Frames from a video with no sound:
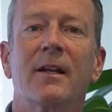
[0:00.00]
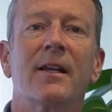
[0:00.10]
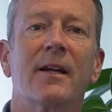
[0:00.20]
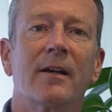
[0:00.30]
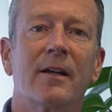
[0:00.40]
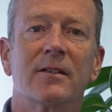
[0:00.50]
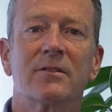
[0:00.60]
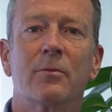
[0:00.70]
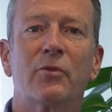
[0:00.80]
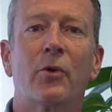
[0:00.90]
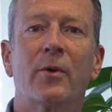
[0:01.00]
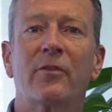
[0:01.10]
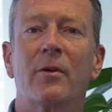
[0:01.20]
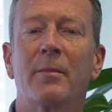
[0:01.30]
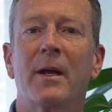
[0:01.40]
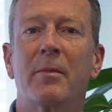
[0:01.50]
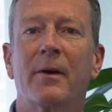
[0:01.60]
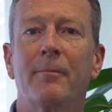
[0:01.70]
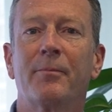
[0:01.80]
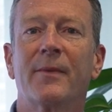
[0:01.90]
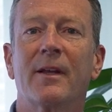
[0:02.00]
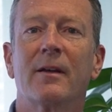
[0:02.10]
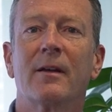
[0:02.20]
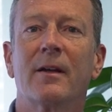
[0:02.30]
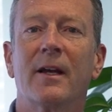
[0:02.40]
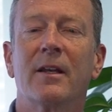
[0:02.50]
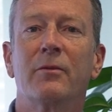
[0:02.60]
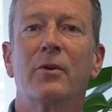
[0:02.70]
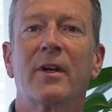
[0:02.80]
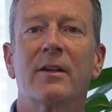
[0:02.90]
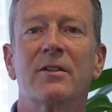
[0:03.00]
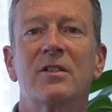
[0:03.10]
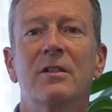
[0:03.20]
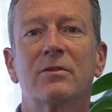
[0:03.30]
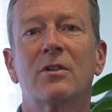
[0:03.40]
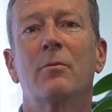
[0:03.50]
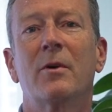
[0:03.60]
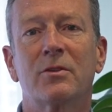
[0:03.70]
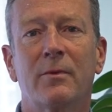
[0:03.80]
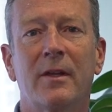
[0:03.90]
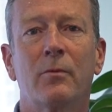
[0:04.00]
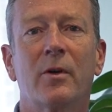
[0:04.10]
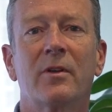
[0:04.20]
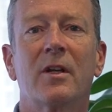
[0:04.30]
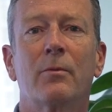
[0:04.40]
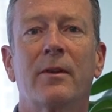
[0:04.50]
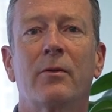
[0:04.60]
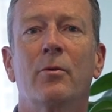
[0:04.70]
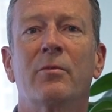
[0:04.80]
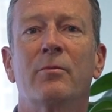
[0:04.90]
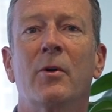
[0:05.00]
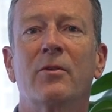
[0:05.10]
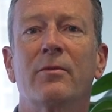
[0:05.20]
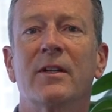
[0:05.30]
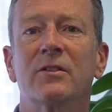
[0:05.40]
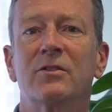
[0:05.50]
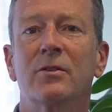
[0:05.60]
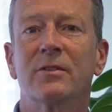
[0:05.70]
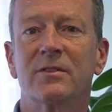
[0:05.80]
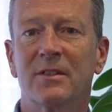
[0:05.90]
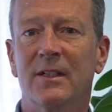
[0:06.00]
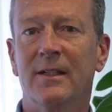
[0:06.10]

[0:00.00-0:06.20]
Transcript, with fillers: idea and some drawings on paper. and if you can achieve so much within one year with a group of motivated students,